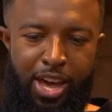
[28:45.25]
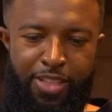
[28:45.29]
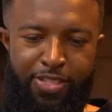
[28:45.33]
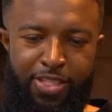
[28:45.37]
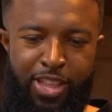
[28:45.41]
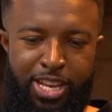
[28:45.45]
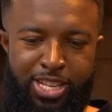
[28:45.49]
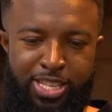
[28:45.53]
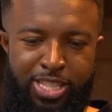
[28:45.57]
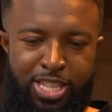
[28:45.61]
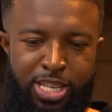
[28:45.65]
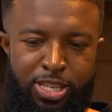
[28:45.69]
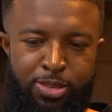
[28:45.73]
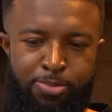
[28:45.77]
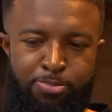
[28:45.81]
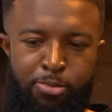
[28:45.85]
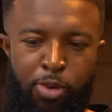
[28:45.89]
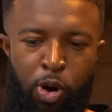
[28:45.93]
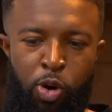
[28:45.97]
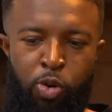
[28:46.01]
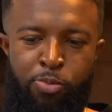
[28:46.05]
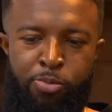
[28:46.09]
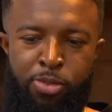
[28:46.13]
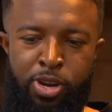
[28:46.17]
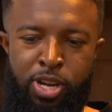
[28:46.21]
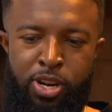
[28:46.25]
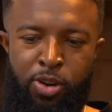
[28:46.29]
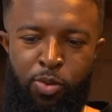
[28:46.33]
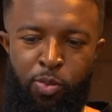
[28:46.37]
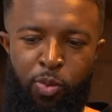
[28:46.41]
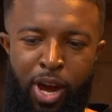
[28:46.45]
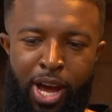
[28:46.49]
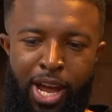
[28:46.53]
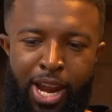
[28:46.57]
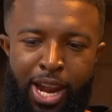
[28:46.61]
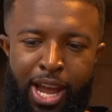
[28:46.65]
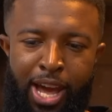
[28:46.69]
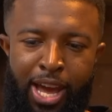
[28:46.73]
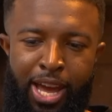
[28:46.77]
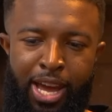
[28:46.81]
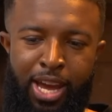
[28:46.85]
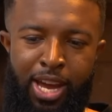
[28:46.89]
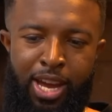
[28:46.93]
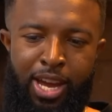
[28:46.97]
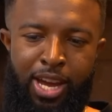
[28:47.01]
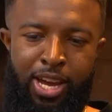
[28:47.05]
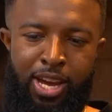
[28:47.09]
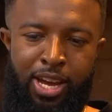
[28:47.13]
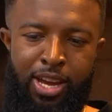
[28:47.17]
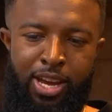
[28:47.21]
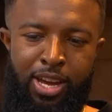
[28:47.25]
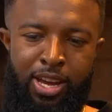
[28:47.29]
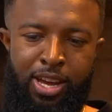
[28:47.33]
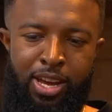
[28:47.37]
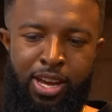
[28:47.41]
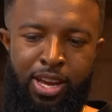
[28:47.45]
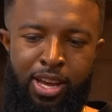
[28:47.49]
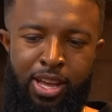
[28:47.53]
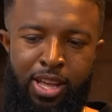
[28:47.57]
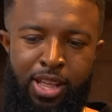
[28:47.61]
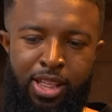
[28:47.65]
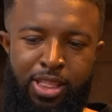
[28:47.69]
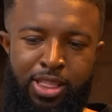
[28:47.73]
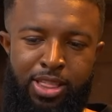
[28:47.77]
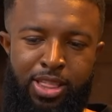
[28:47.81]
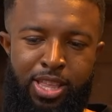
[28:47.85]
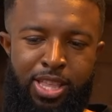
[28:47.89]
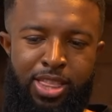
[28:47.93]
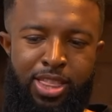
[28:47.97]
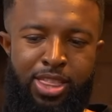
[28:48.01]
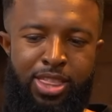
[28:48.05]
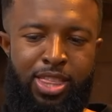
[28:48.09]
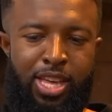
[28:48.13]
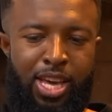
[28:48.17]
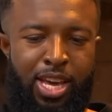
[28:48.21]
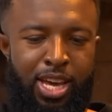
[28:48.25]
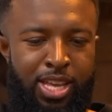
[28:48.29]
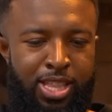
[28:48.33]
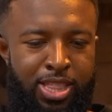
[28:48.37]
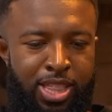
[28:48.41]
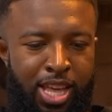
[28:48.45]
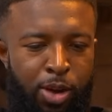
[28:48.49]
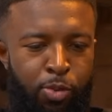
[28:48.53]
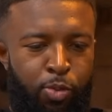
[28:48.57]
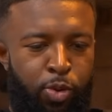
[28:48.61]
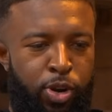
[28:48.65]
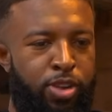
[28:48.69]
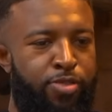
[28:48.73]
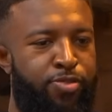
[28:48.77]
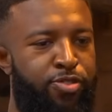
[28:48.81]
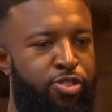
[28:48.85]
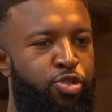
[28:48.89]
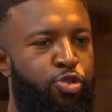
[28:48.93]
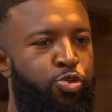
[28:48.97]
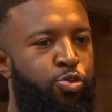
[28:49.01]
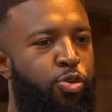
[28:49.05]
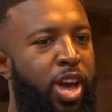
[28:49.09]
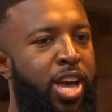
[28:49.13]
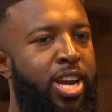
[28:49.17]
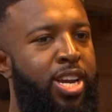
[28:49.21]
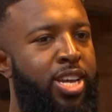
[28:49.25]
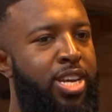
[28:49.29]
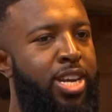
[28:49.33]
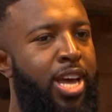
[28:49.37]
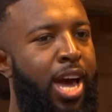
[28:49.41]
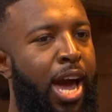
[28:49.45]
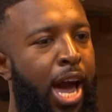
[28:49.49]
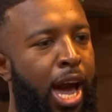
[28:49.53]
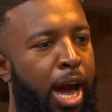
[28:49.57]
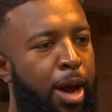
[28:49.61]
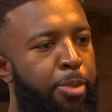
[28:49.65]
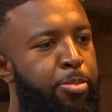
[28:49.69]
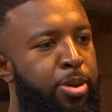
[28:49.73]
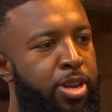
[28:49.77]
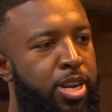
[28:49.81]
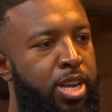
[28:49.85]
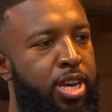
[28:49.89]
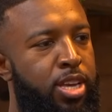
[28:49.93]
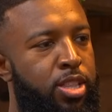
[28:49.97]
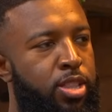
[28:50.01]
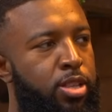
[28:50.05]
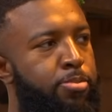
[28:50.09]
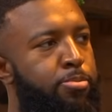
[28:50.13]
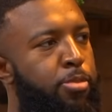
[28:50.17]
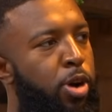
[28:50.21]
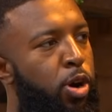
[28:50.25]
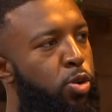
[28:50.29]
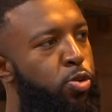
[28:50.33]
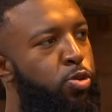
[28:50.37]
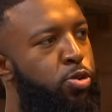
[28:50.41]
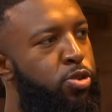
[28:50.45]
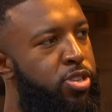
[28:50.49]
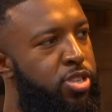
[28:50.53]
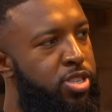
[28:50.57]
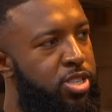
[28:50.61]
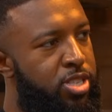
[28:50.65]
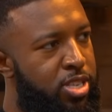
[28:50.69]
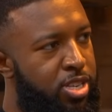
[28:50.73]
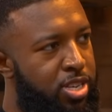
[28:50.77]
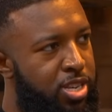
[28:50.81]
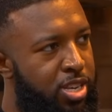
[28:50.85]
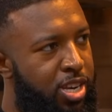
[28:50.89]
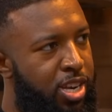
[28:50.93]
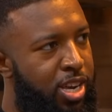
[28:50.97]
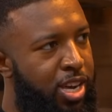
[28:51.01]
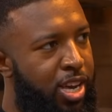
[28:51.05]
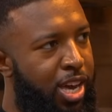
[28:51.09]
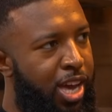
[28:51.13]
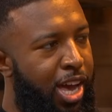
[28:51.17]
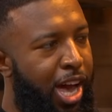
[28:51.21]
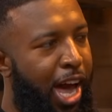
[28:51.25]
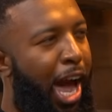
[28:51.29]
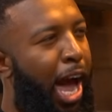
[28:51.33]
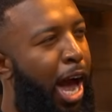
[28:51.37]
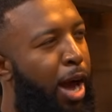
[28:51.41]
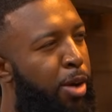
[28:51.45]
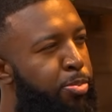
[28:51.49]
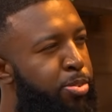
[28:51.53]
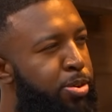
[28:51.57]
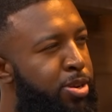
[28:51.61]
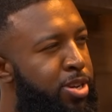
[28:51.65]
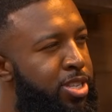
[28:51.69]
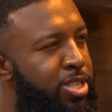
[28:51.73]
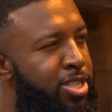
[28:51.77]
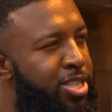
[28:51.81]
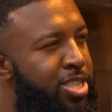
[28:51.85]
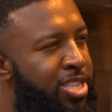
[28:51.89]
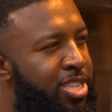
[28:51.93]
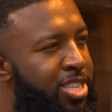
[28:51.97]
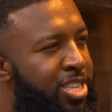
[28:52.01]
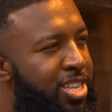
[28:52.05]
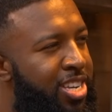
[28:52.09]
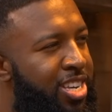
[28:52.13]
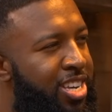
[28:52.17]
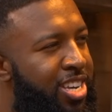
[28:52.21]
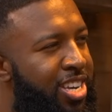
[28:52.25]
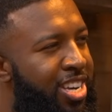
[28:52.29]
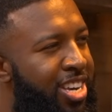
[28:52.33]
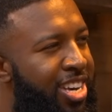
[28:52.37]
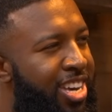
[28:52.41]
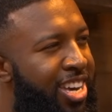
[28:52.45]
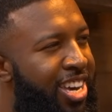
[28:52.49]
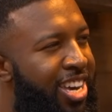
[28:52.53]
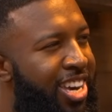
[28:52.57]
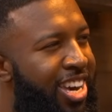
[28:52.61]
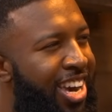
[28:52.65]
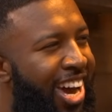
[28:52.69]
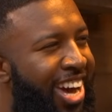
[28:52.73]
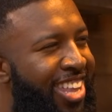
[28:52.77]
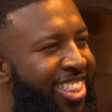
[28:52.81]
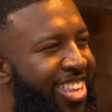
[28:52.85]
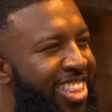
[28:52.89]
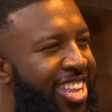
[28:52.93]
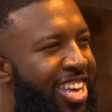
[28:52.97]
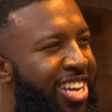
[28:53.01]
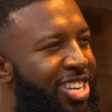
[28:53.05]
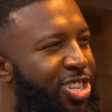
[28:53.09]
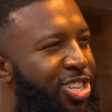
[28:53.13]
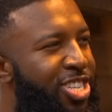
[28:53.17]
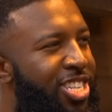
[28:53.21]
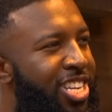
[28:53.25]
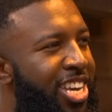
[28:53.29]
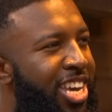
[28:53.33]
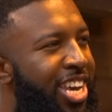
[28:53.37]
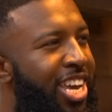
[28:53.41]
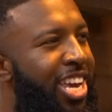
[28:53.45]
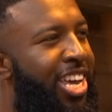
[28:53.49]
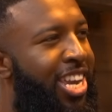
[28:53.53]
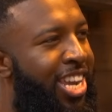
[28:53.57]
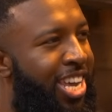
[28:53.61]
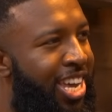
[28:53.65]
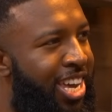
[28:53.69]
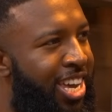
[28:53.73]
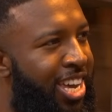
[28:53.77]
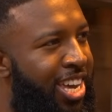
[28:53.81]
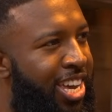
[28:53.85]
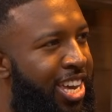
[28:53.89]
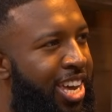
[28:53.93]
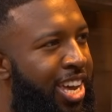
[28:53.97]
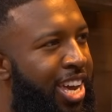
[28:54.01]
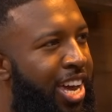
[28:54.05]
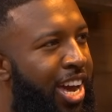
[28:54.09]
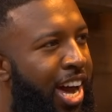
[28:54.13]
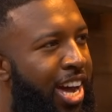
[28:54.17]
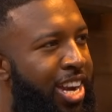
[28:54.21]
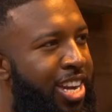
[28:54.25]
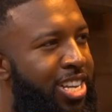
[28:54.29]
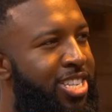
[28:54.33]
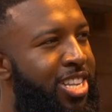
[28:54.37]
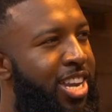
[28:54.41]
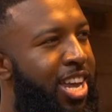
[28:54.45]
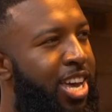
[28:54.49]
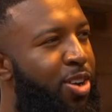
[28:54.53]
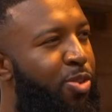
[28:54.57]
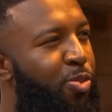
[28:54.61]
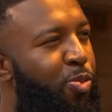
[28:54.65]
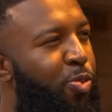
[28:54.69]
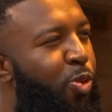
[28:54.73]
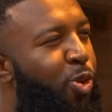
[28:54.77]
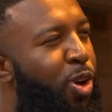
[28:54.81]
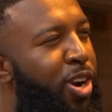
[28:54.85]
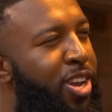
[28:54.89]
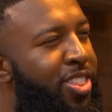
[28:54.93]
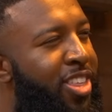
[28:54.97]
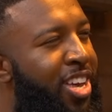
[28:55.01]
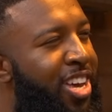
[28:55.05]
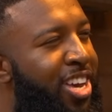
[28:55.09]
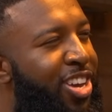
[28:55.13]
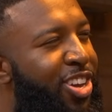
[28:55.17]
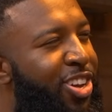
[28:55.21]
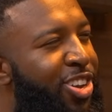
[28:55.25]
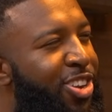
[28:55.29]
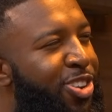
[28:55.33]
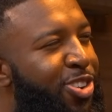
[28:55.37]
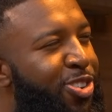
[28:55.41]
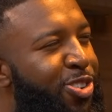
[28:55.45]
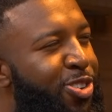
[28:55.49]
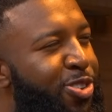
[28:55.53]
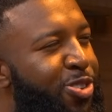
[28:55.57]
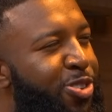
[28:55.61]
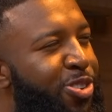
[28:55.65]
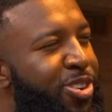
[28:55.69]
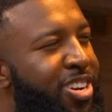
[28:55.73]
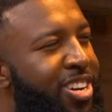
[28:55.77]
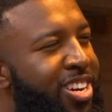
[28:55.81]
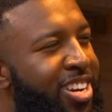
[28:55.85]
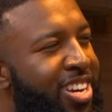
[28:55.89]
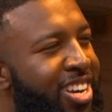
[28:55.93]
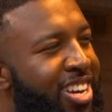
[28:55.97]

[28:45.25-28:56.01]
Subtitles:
And there's this moment where like the thing they would have dreaded happening the most happens. Mm-hmm. And then they're just in it. And it's like, what are they going to do?